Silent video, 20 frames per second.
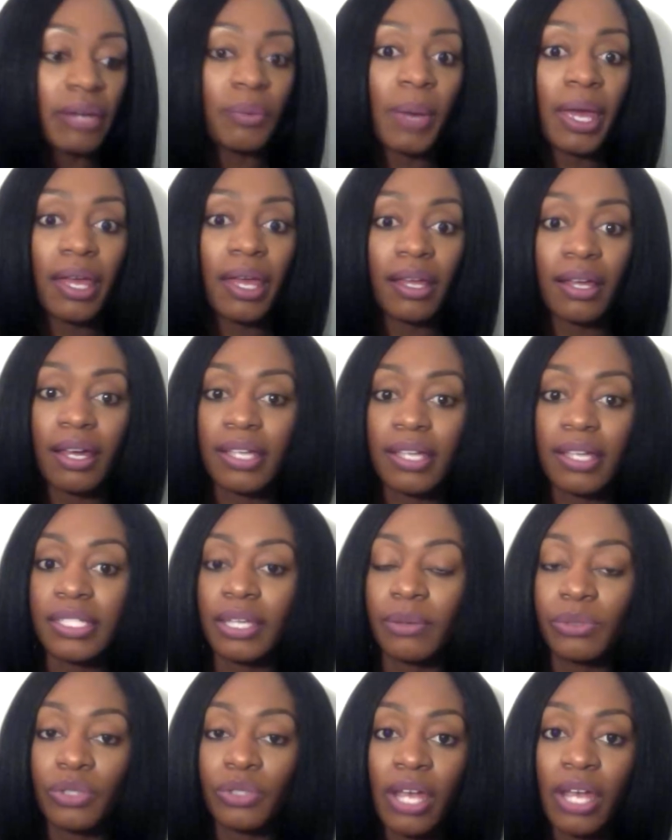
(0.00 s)
away because
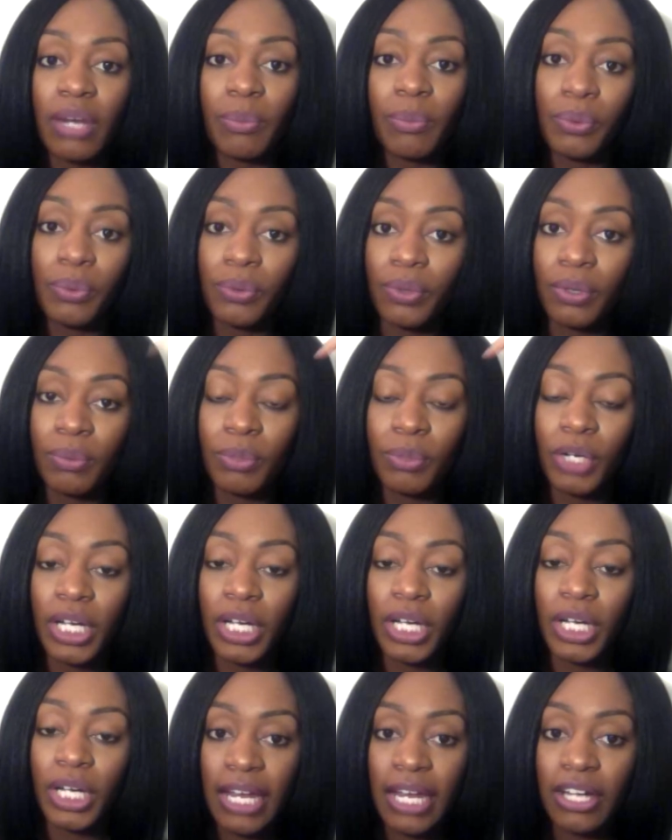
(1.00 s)
I was trying to pull more
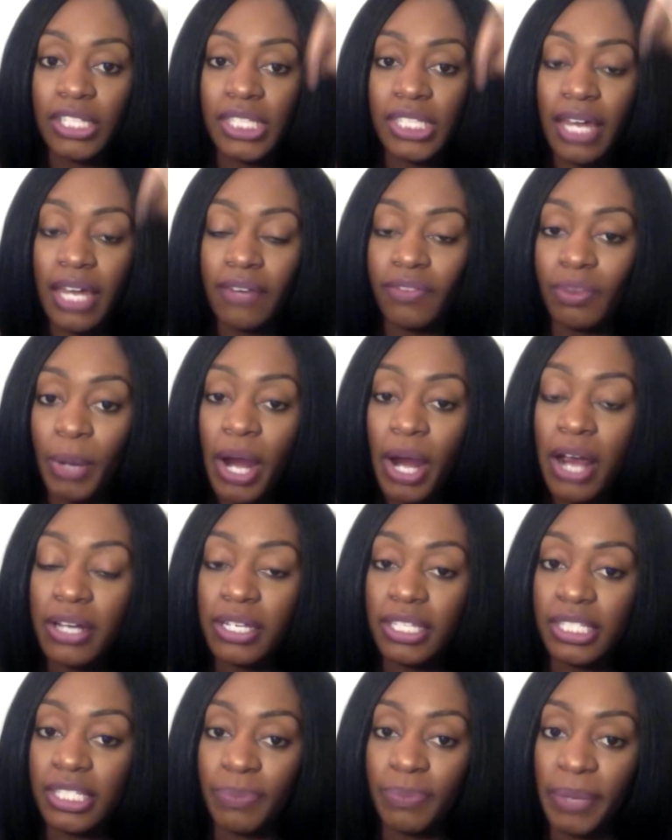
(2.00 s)
hairs out of the
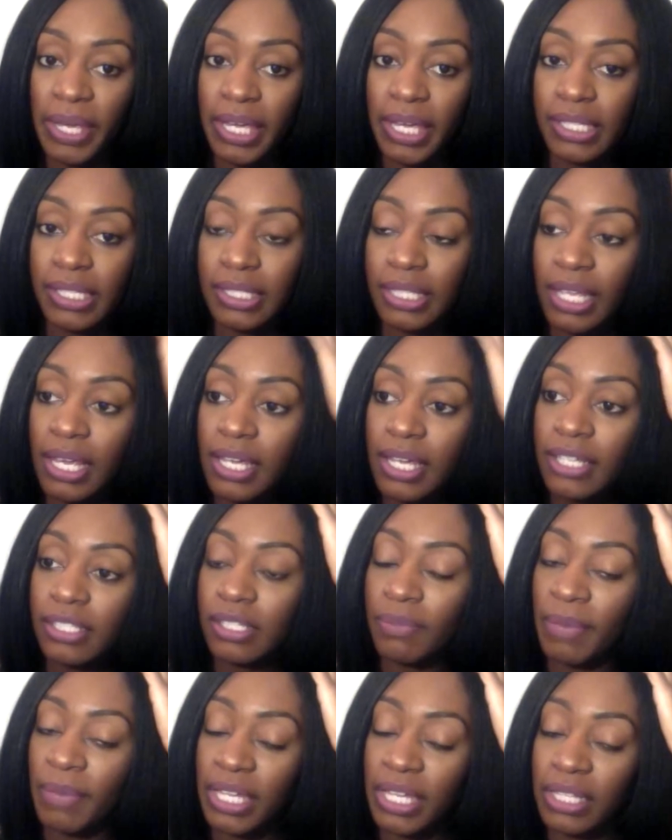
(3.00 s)
parting space
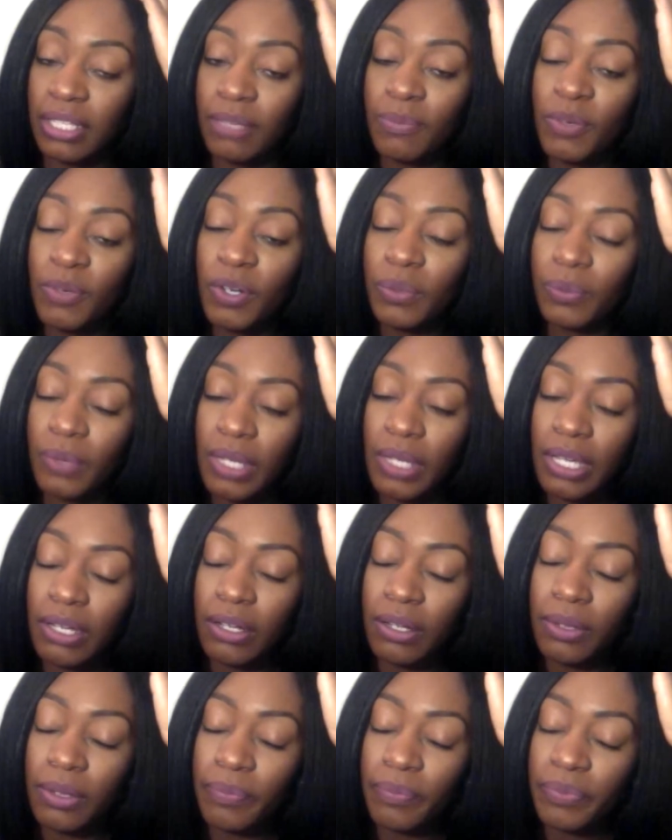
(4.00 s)
to make it look more
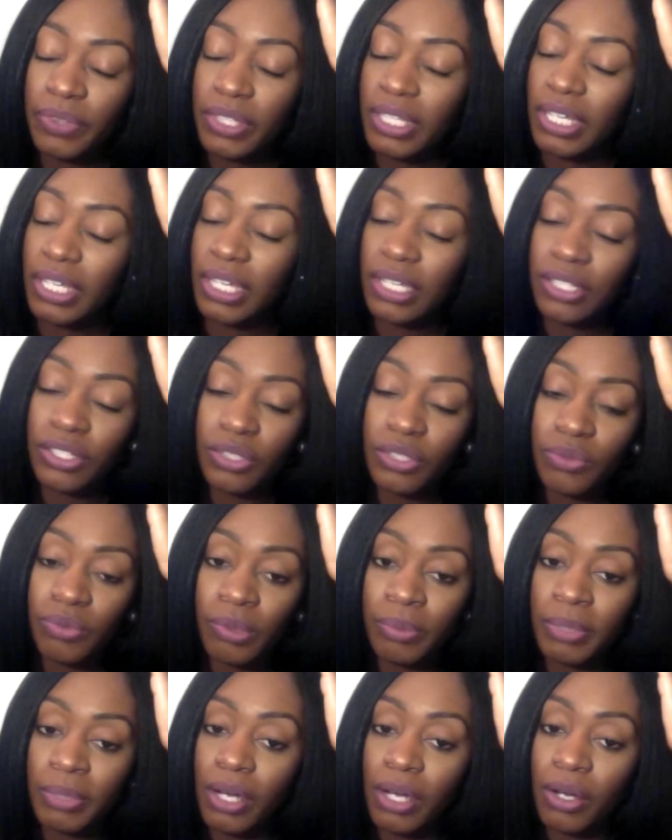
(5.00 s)
real and just
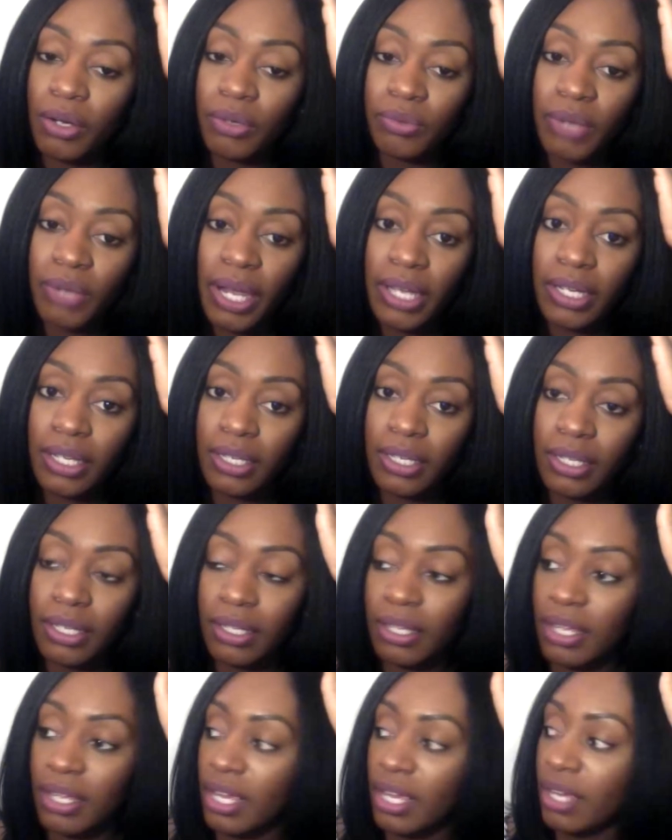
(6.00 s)
rip the hole right in it.
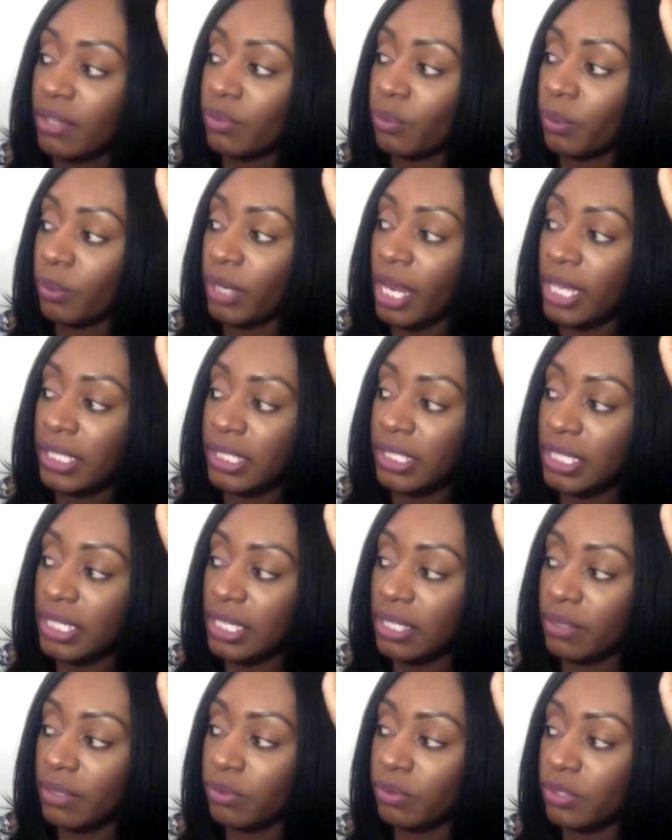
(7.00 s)
What I
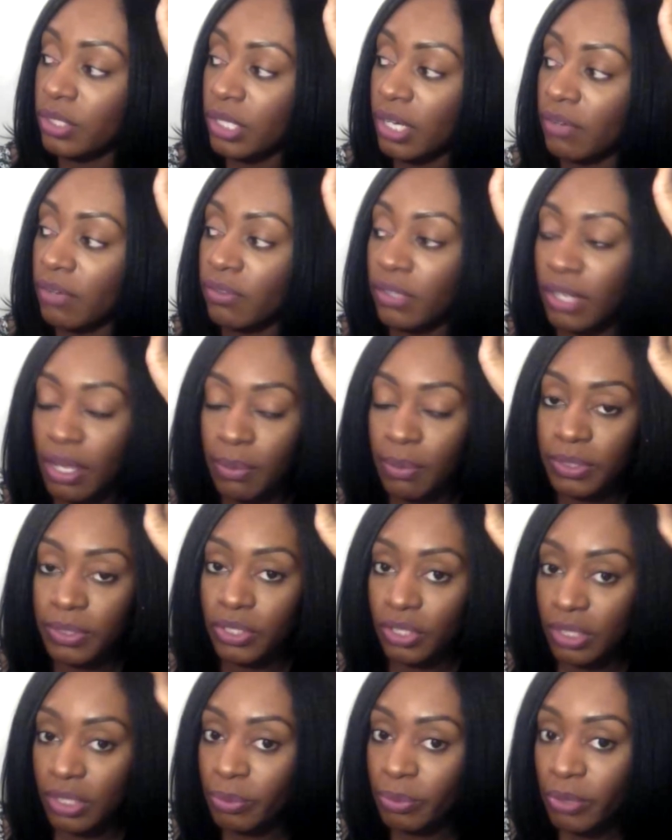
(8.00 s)
did to cover it up is
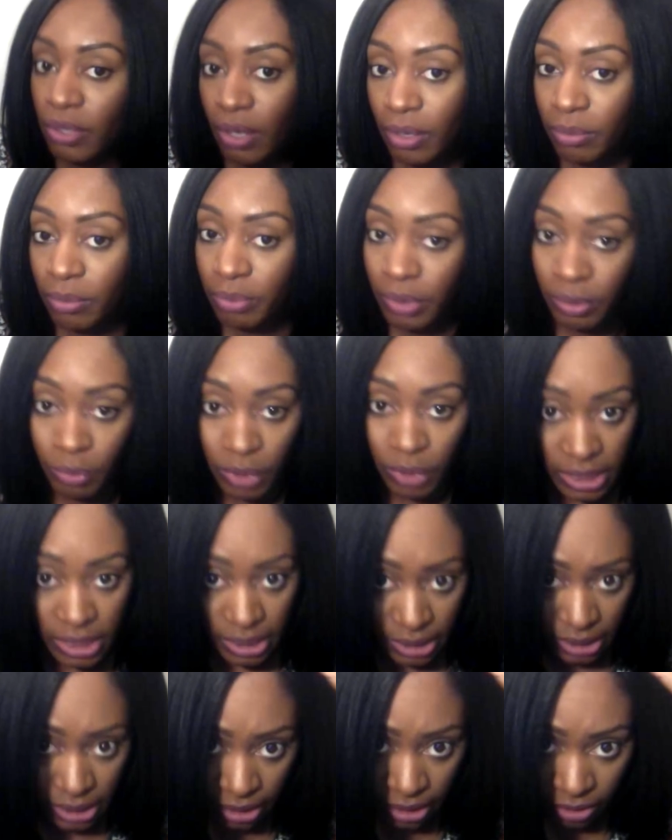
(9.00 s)
just, you know, put more
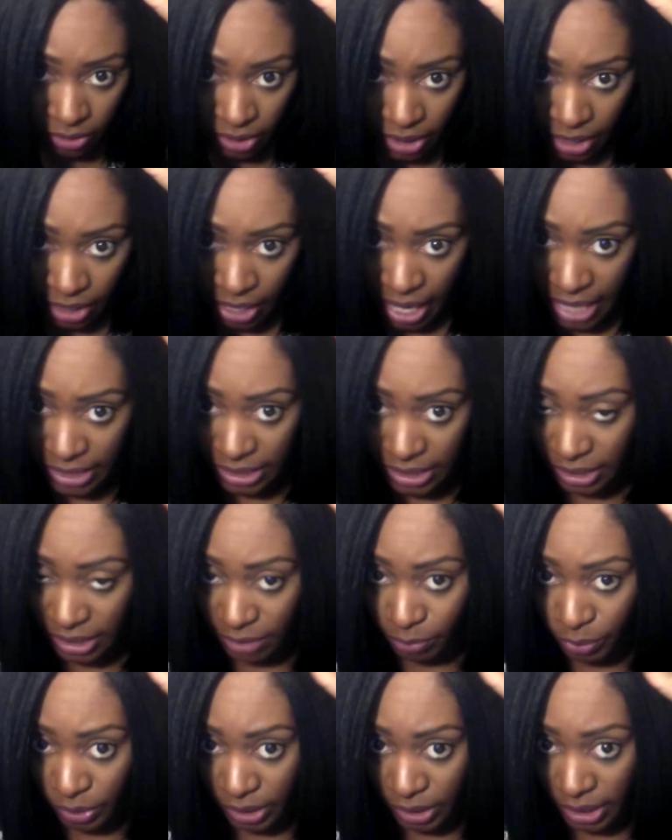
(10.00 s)
concealer in there. I
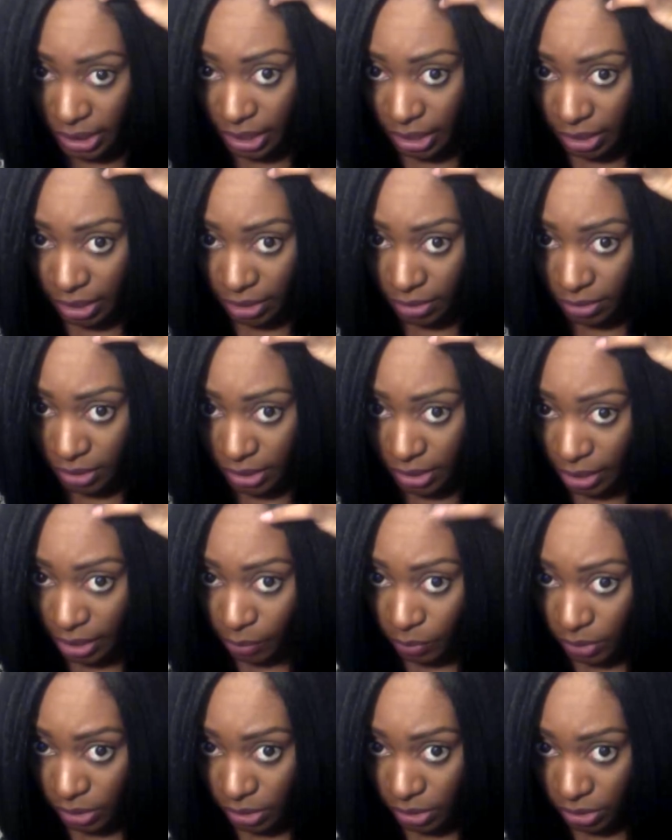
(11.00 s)
didn't put it there because I
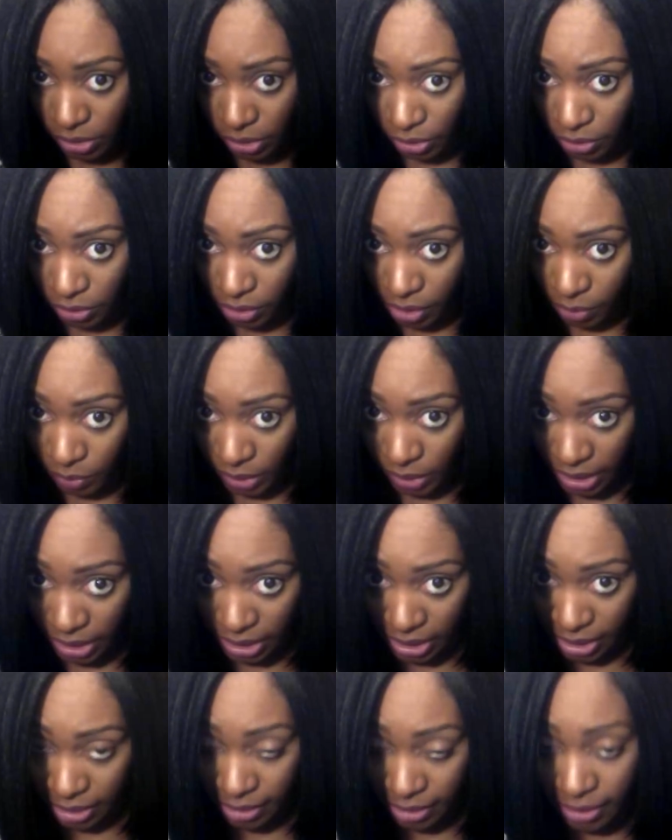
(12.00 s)
wanted to show y'all what I
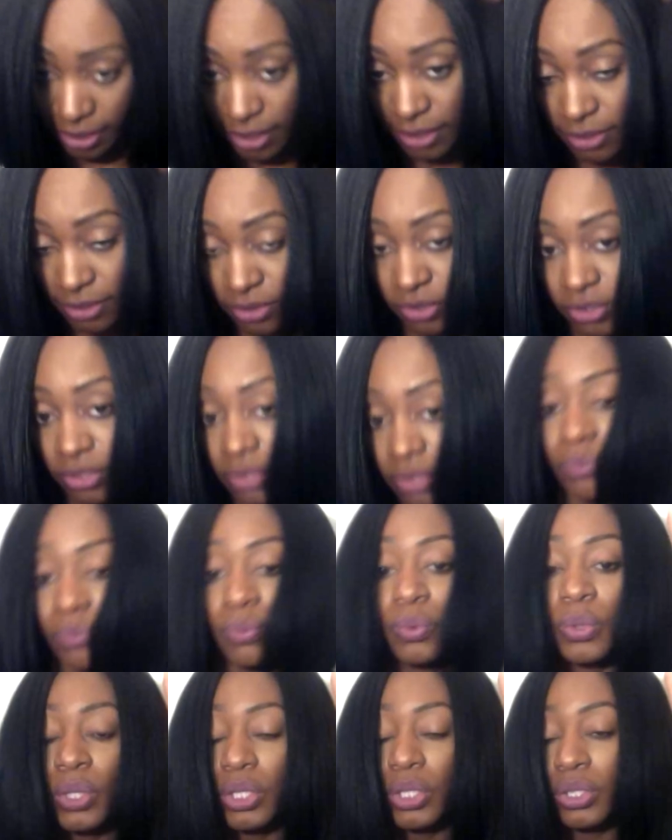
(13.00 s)
did and just
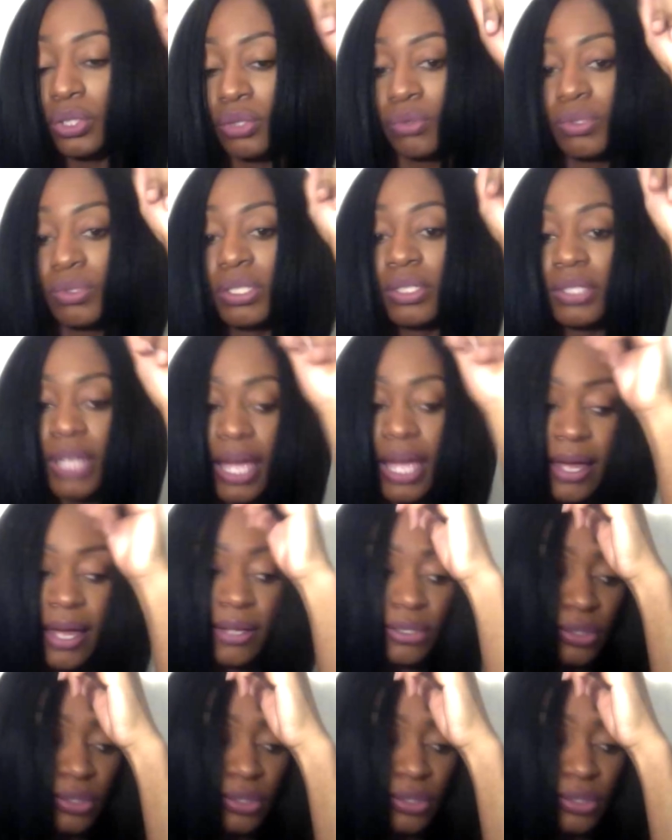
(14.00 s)
warn you to not